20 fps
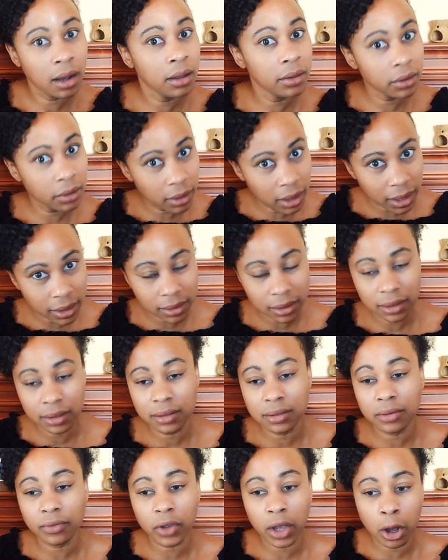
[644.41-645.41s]
other
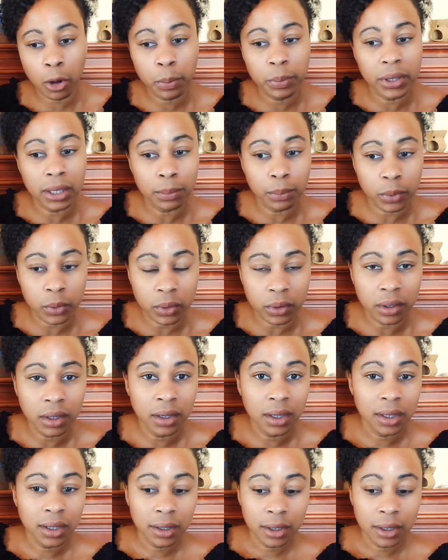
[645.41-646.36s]
ideas of how people